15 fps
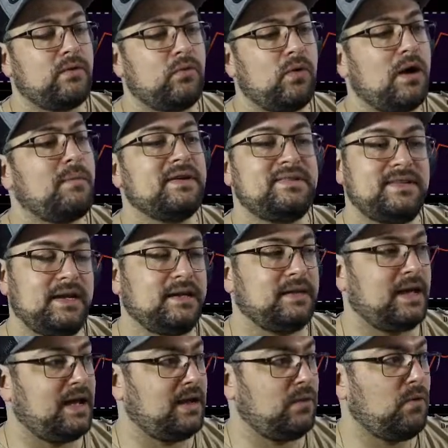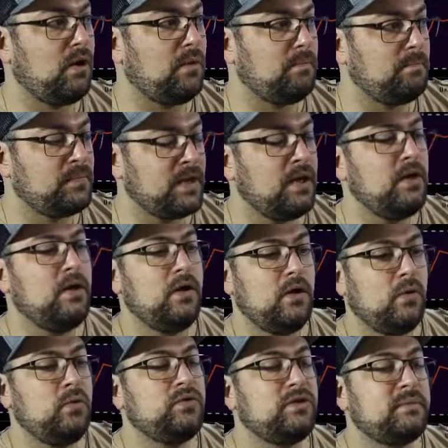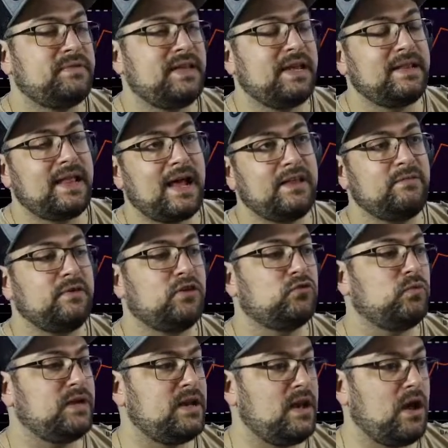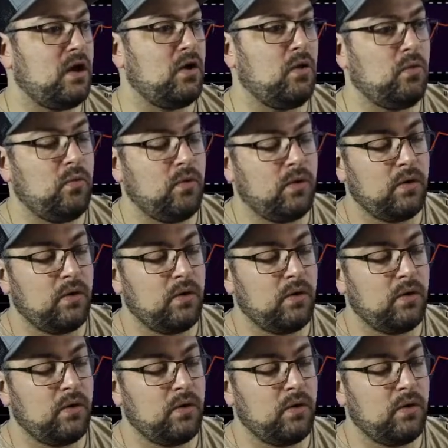Why am I saying that? Well, the reason I'm saying that is because we know